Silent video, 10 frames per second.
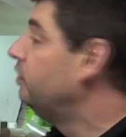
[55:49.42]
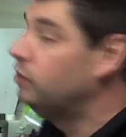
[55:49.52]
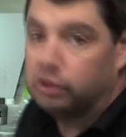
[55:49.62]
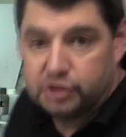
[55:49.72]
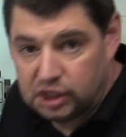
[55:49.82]

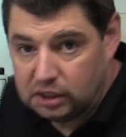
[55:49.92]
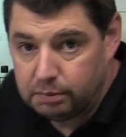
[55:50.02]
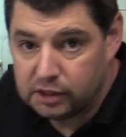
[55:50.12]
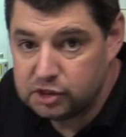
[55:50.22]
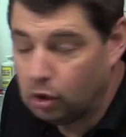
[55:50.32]
not cheap
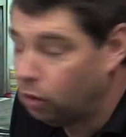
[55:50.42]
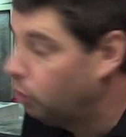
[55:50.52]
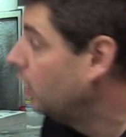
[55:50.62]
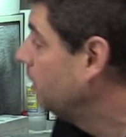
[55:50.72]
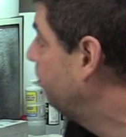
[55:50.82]
at
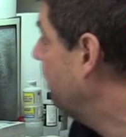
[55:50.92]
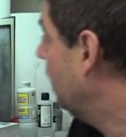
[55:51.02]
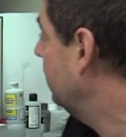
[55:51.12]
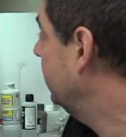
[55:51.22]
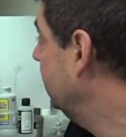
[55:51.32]
all,
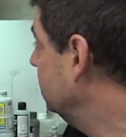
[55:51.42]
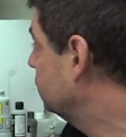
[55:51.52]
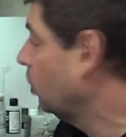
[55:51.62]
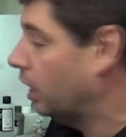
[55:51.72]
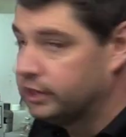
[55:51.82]
but it's
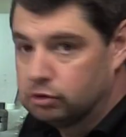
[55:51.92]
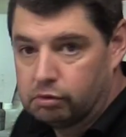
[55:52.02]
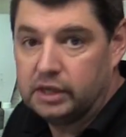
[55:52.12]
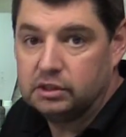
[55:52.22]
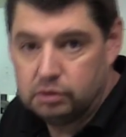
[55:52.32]
got a
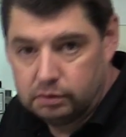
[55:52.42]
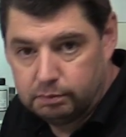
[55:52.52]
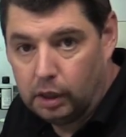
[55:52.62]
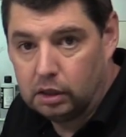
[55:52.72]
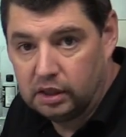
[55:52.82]
great
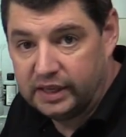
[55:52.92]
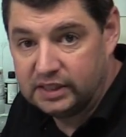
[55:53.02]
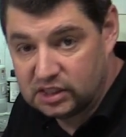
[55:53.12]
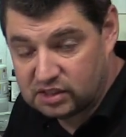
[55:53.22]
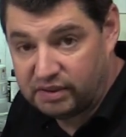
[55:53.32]
pull. It
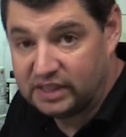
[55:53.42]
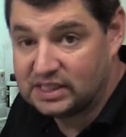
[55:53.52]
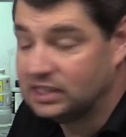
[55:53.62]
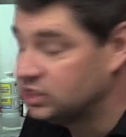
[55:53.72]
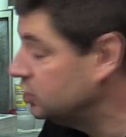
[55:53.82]
does a
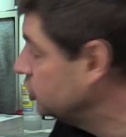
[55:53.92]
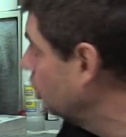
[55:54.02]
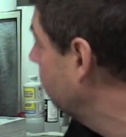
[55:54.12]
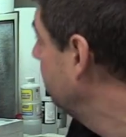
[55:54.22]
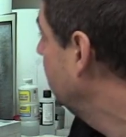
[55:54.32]
fantastic
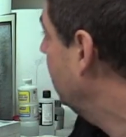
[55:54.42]
job.